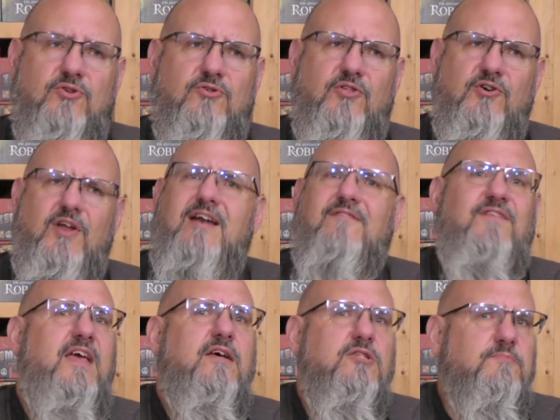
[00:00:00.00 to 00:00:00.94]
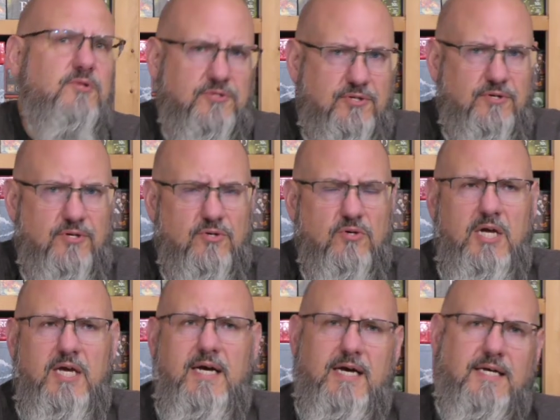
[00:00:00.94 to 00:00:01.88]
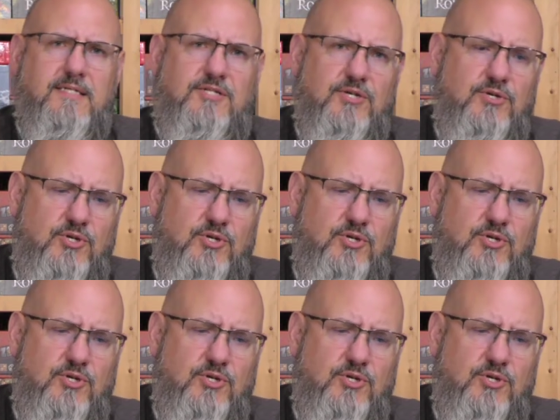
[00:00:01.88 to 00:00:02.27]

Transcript: they're not available to you until